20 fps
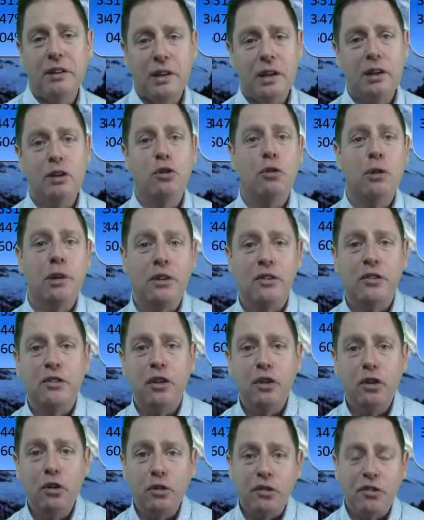increase. So
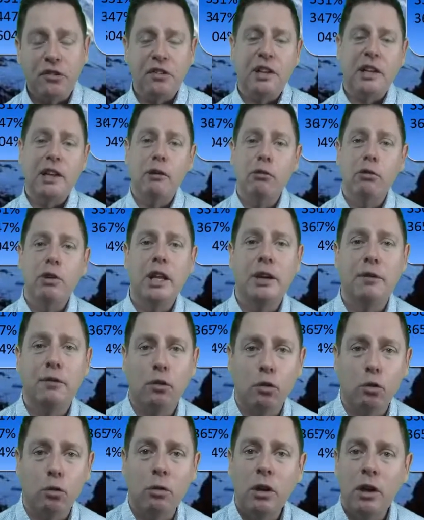your skill
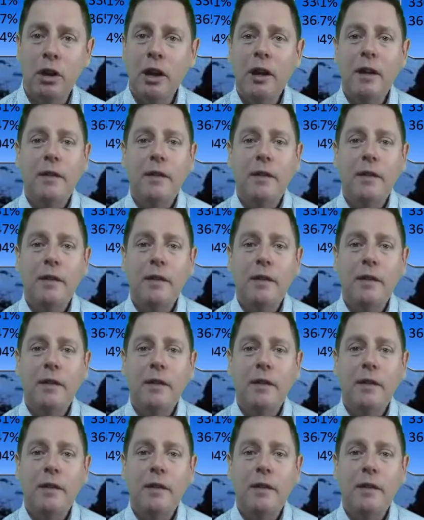level